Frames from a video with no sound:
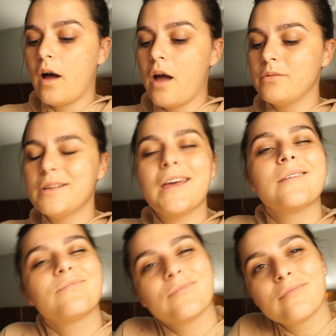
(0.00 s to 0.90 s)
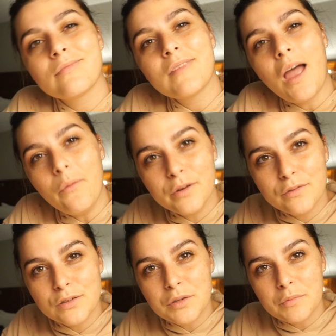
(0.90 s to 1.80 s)
I was like, I wonder if
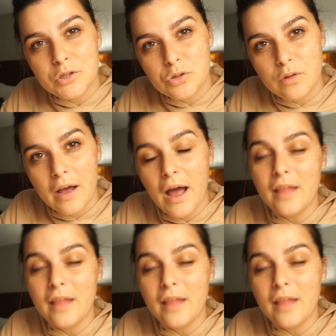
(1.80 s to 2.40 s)
there's something to that.